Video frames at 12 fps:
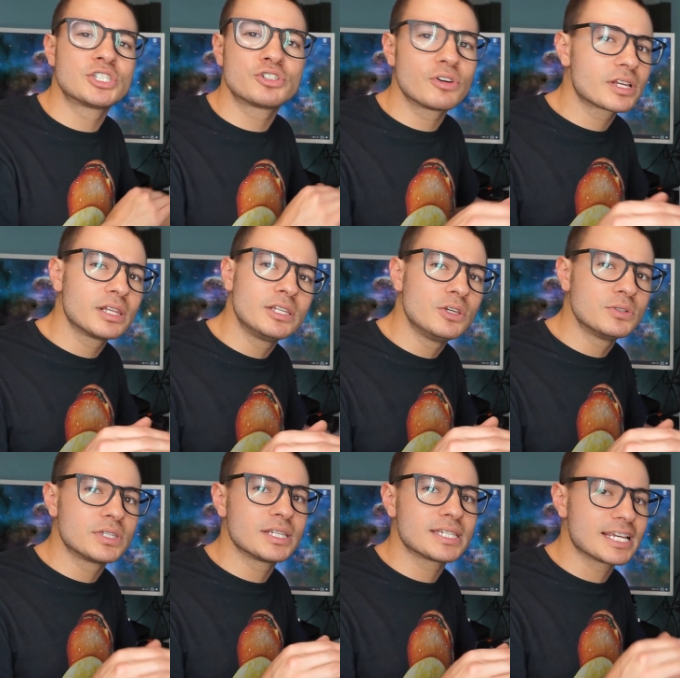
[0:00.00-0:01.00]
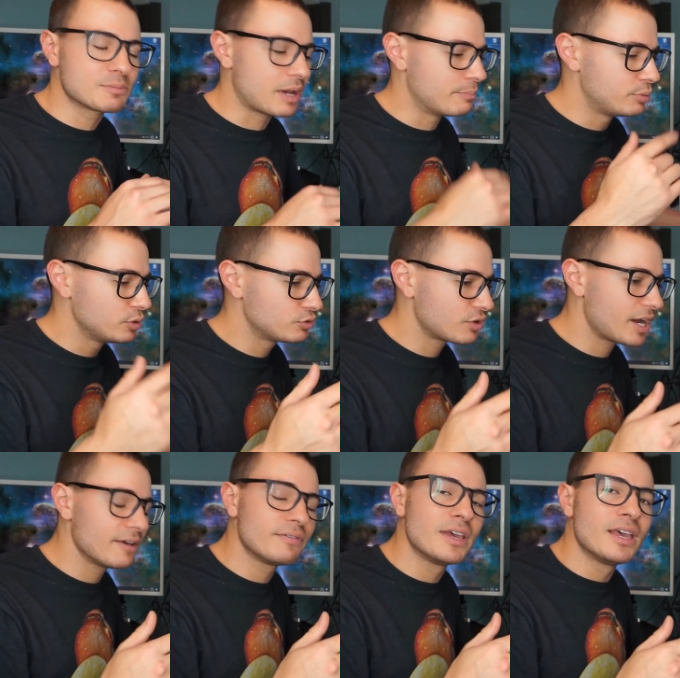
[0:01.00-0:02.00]
strictly use this as my boot
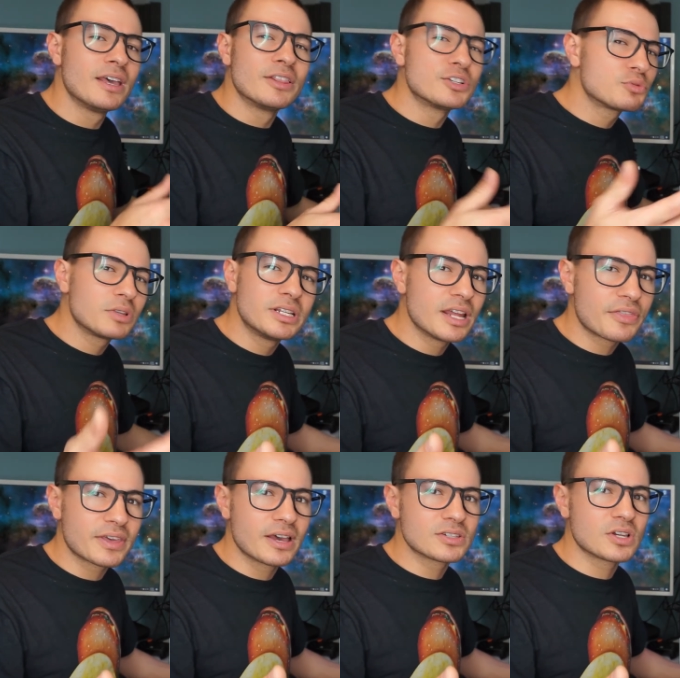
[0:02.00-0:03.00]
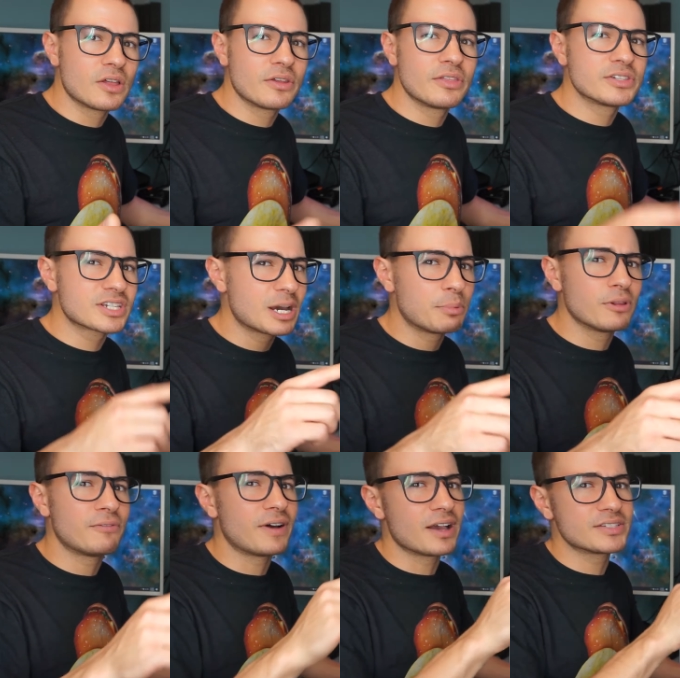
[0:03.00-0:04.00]
drive. There's really nothing else on there. There's a couple
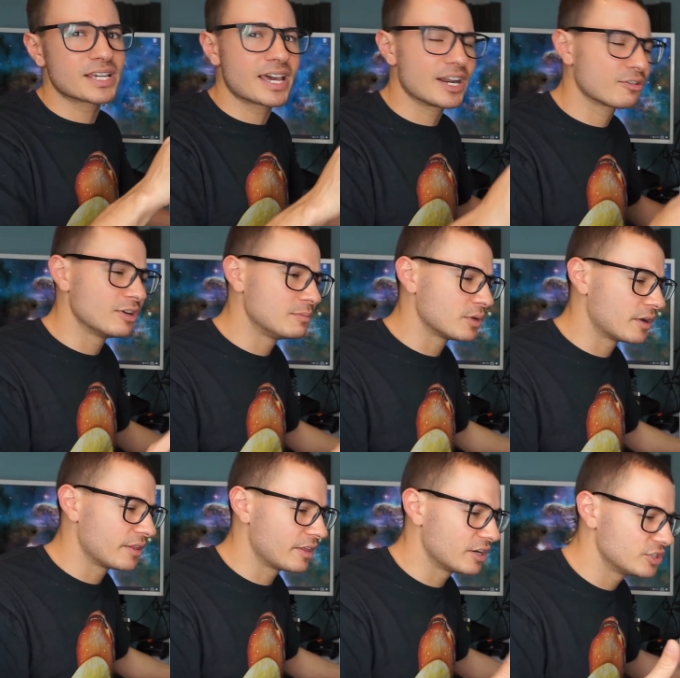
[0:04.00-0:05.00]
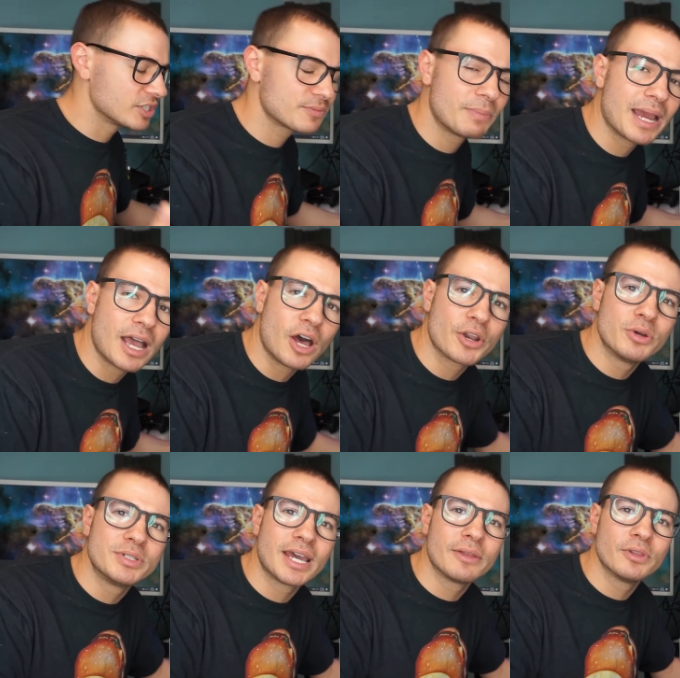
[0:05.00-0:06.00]
of files that kind of creeped onto there just by auto
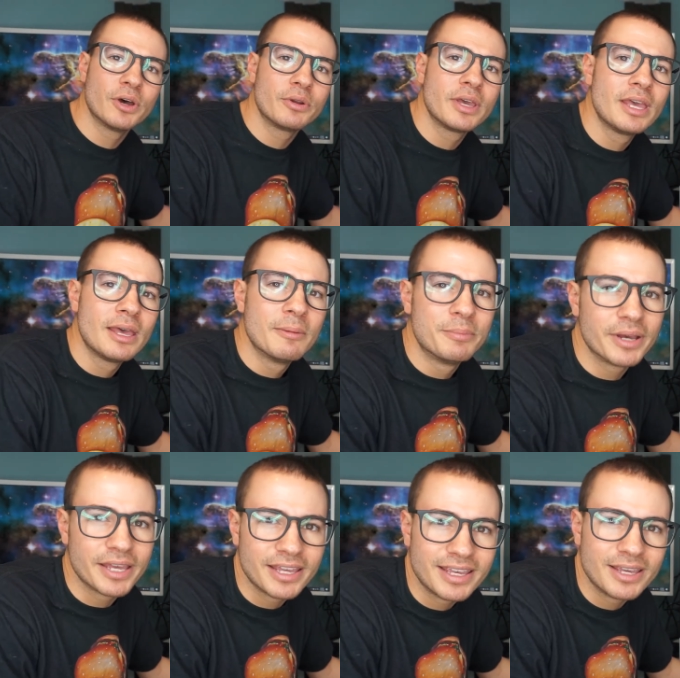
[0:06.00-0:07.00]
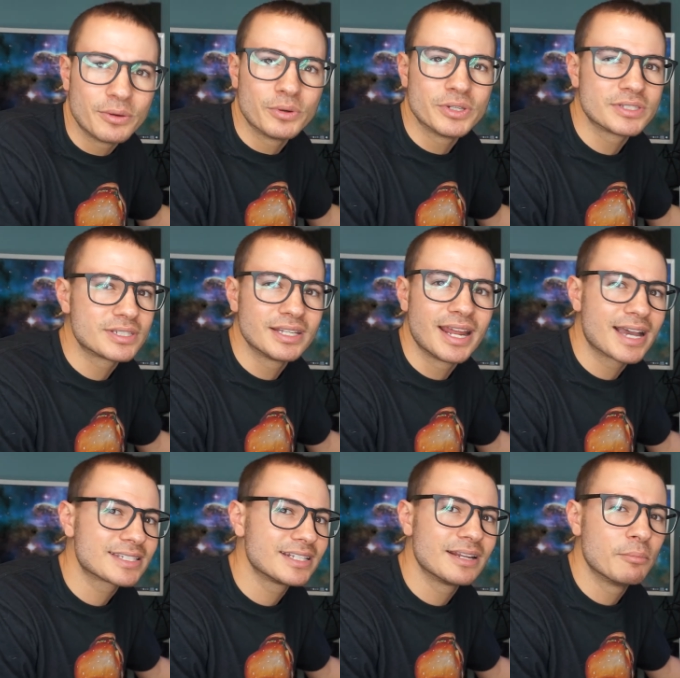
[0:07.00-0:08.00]
download, but it was an
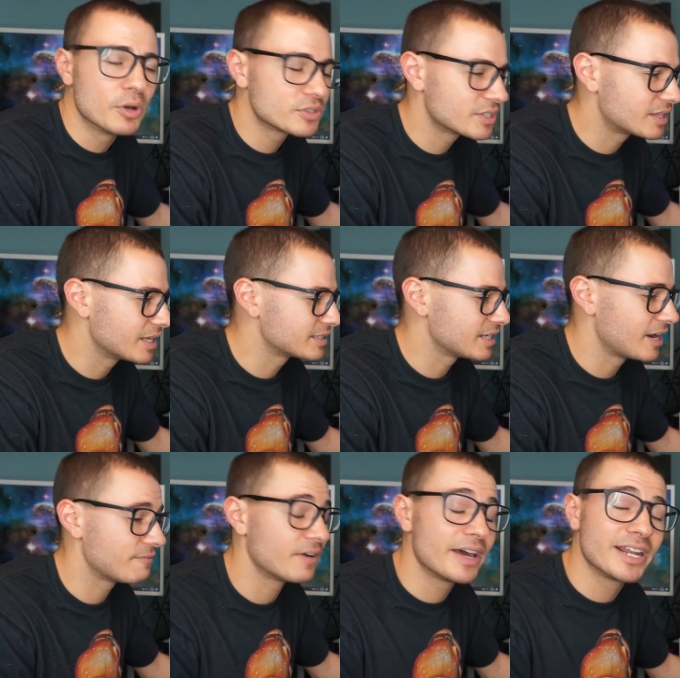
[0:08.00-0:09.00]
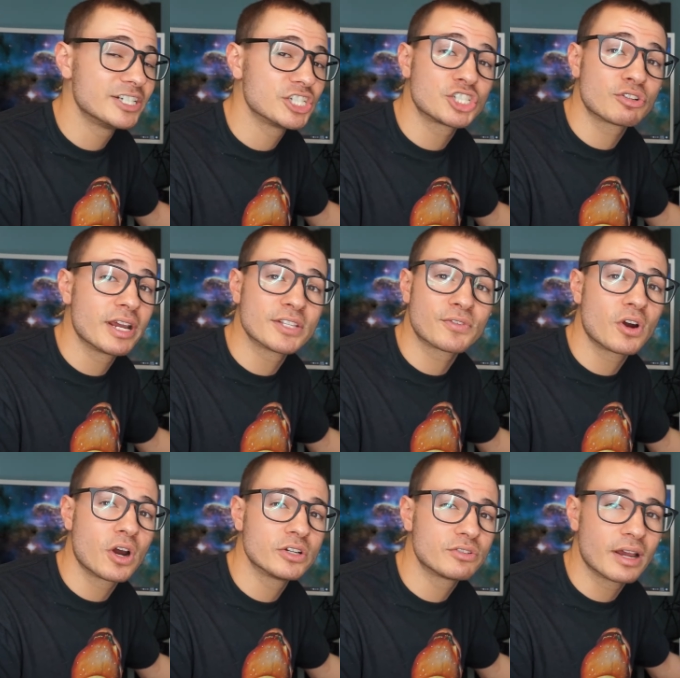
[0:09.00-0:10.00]
accident. Most of the things that I find, I just transfer
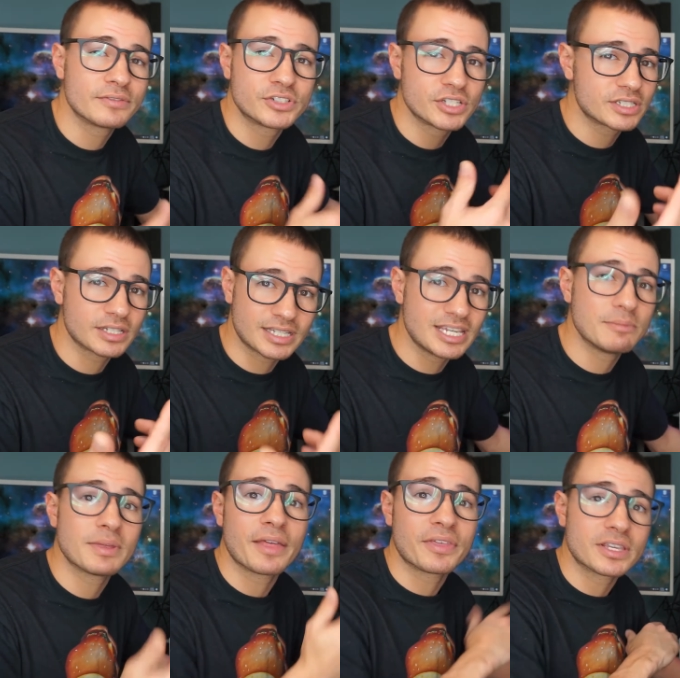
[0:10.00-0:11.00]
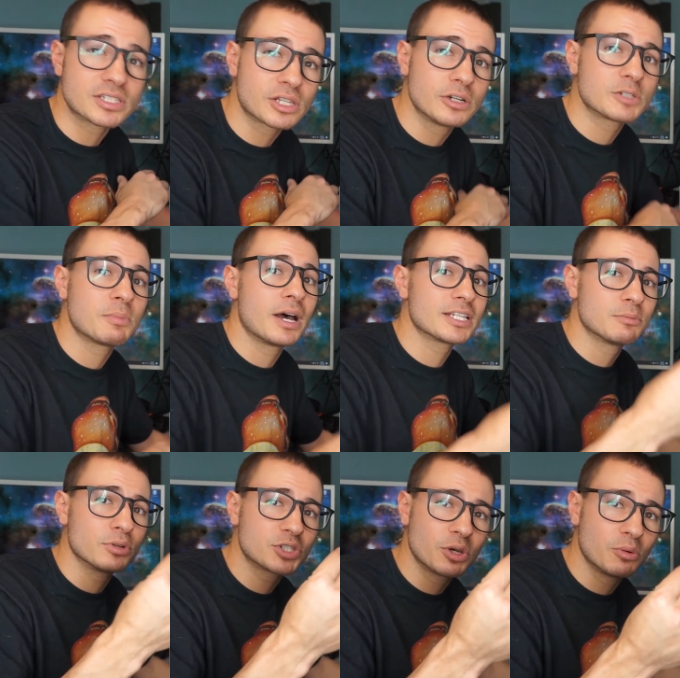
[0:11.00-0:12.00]
hard drives just to keep that thing as clear as
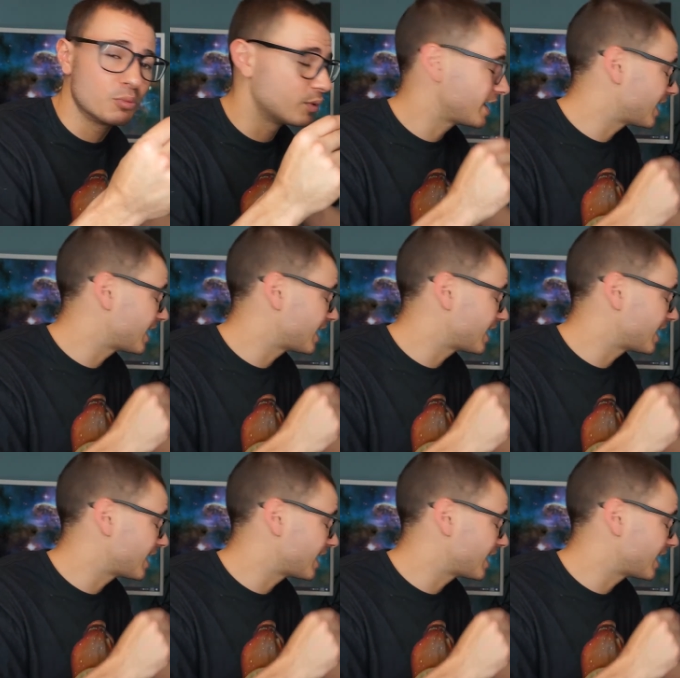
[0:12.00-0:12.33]
possible, so when